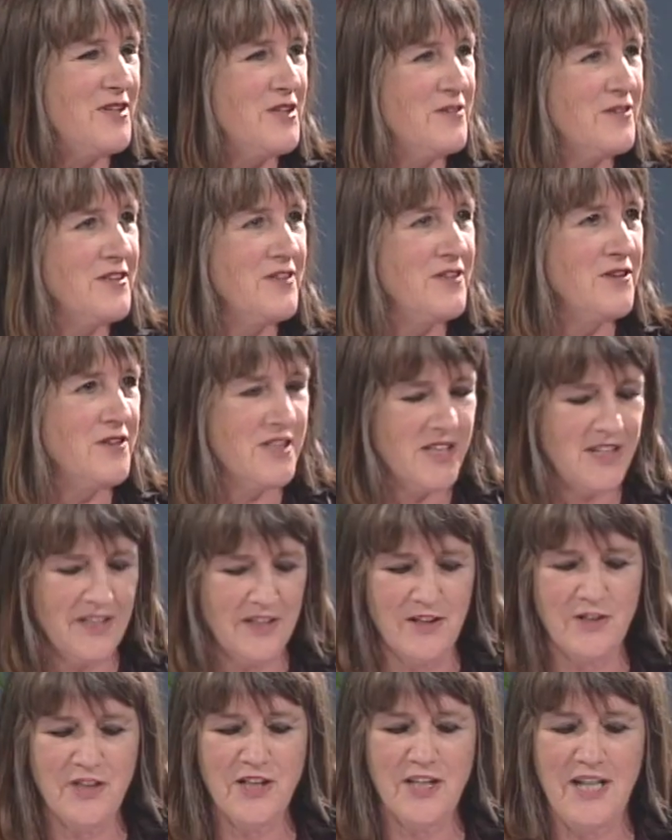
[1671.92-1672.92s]
you
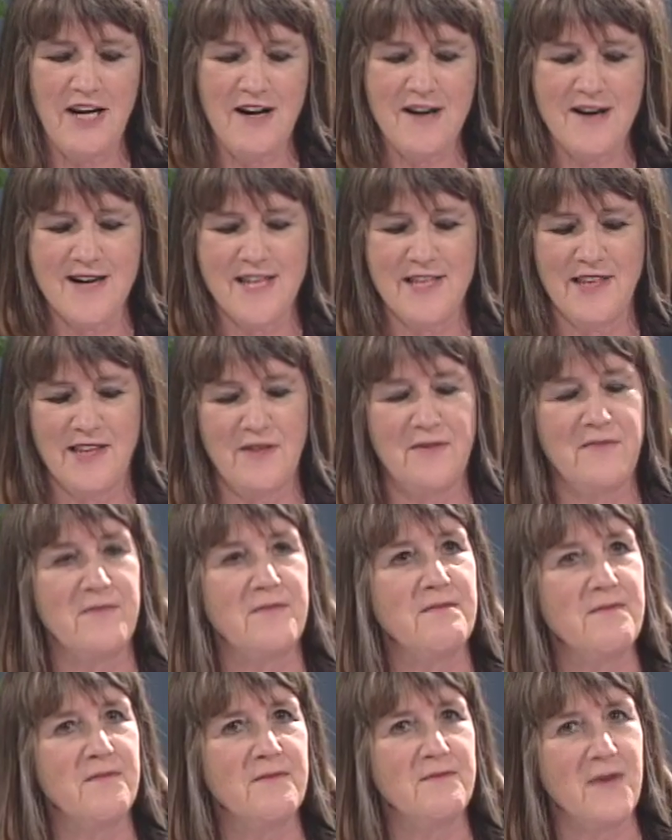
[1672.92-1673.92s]
can look on
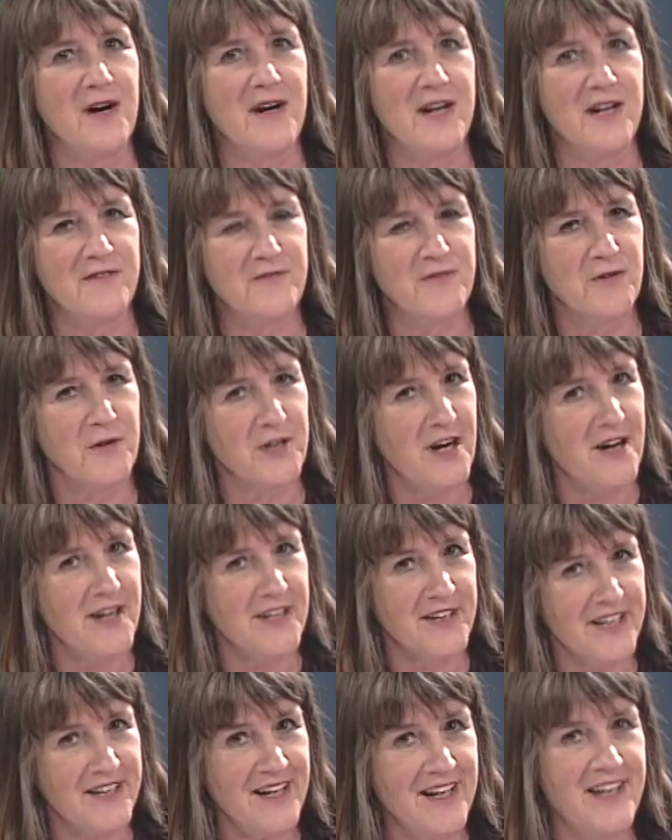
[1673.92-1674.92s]

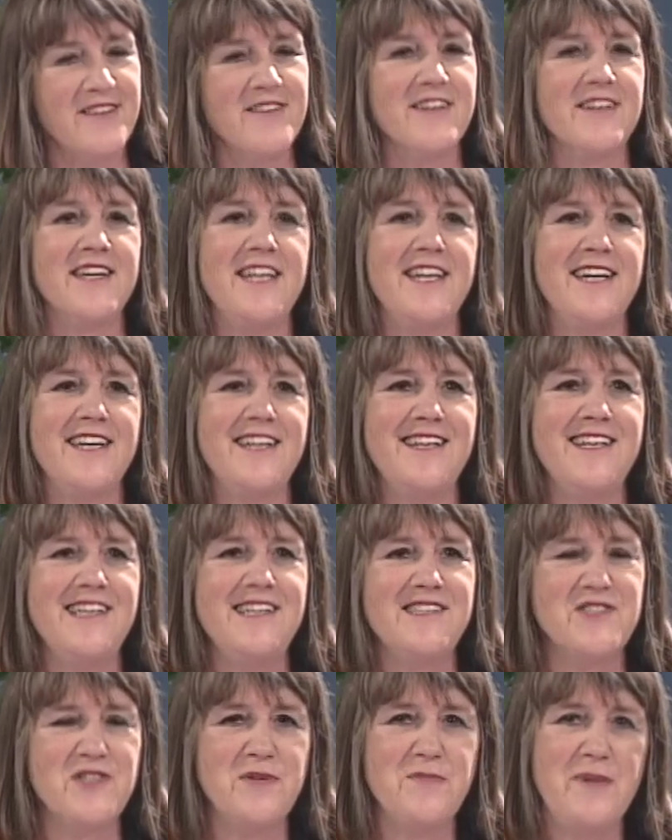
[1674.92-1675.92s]
on either
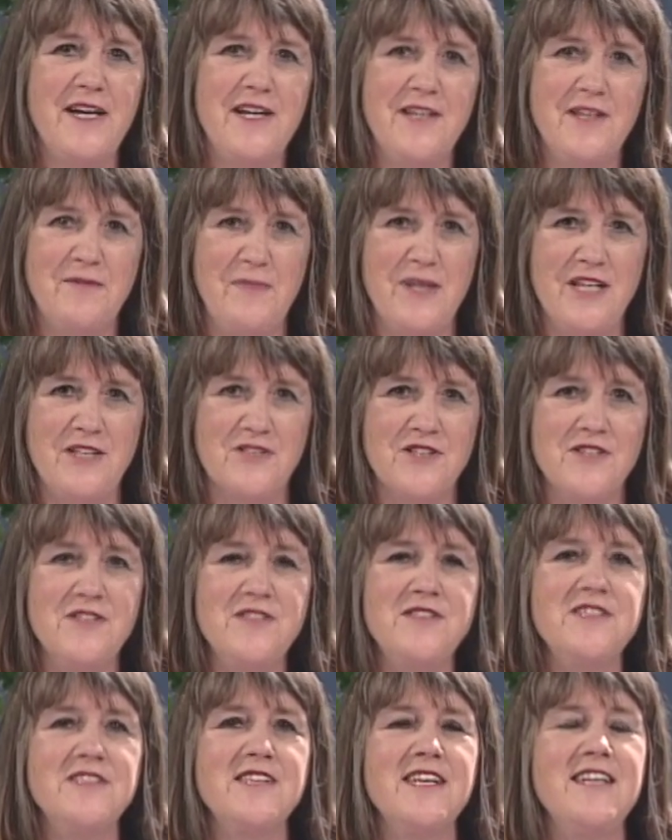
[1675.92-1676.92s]
candidates or ballot
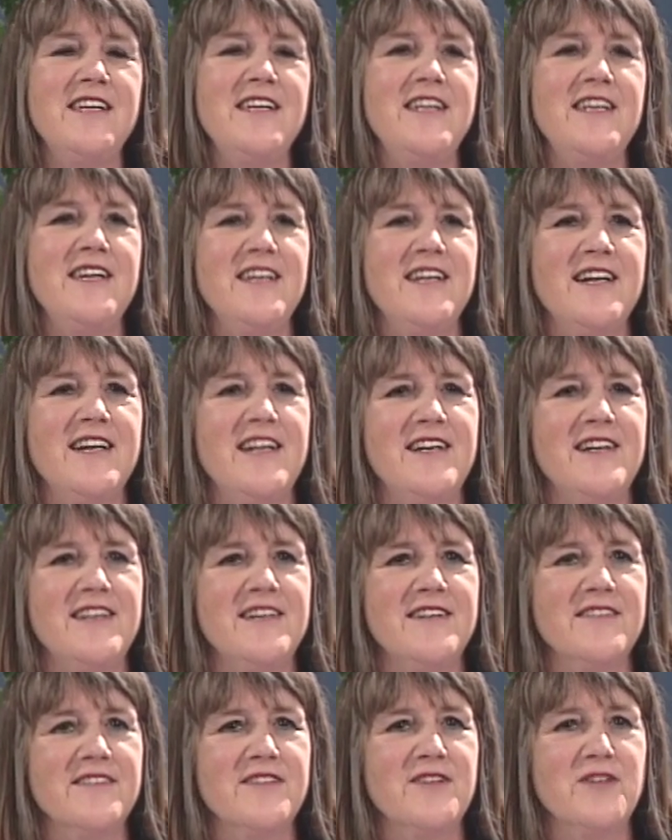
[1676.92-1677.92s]
measures.
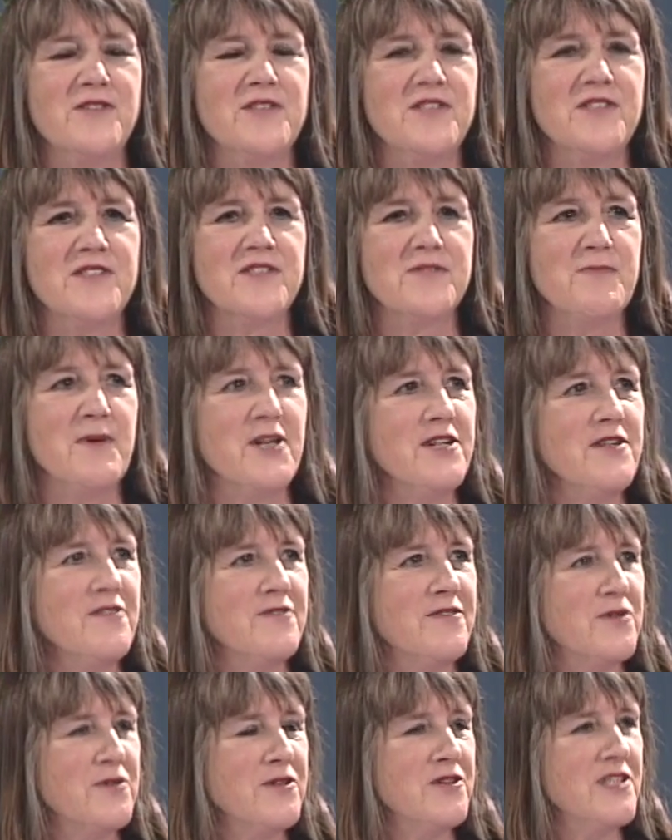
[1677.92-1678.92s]
Go to
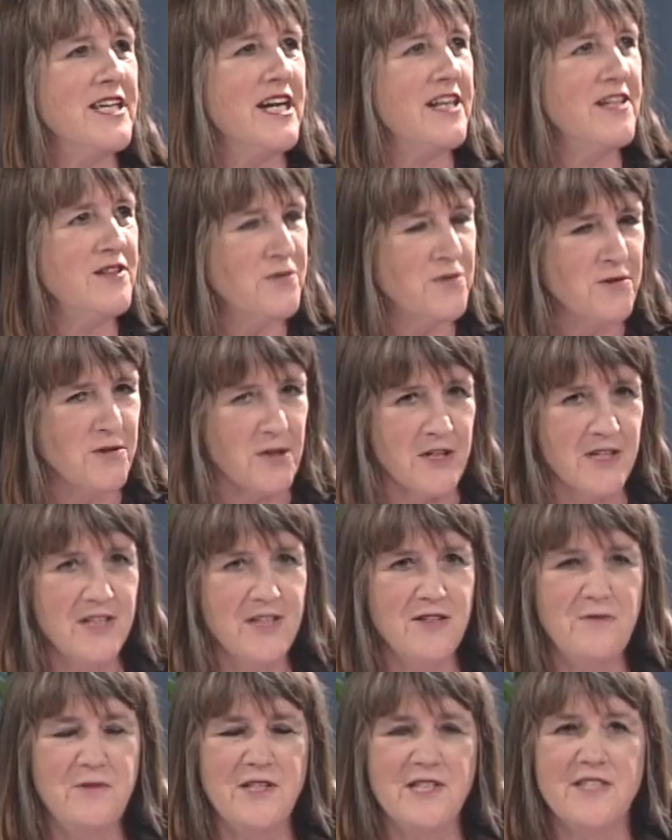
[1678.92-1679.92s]

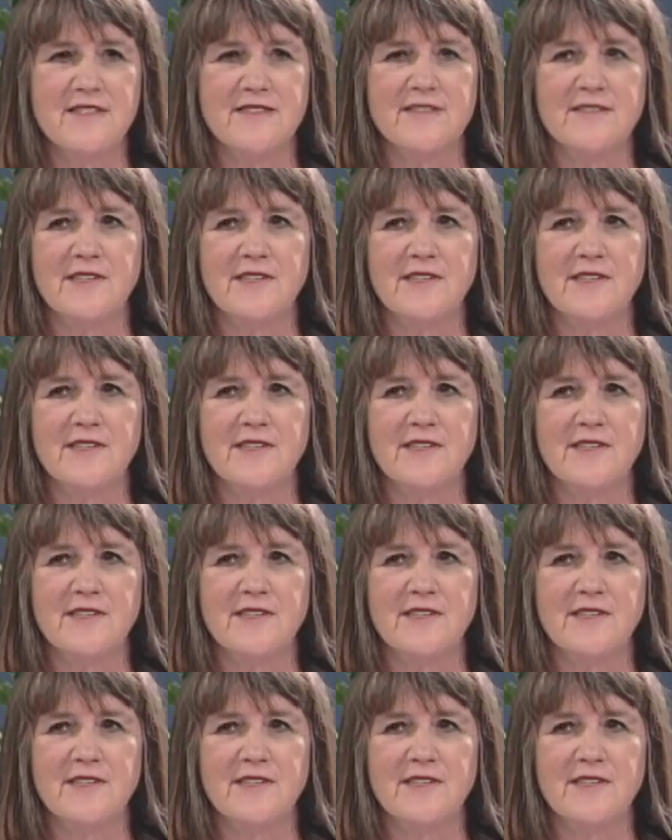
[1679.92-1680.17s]
smartvoter.org, which